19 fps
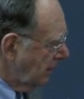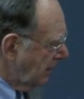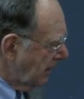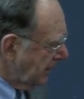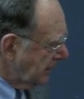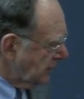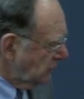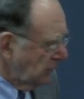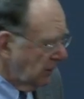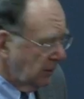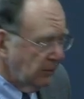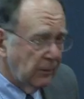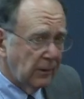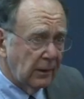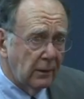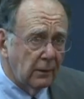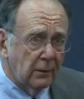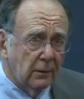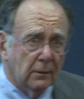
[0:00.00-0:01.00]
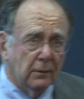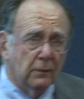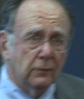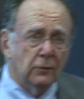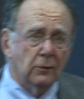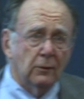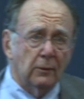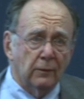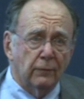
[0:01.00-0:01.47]
actually
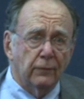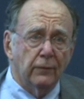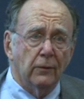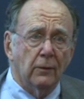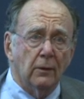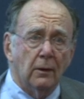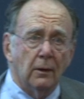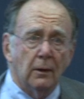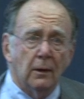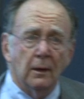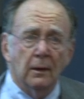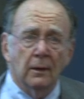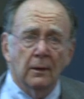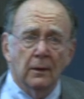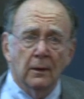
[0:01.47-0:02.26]
to infer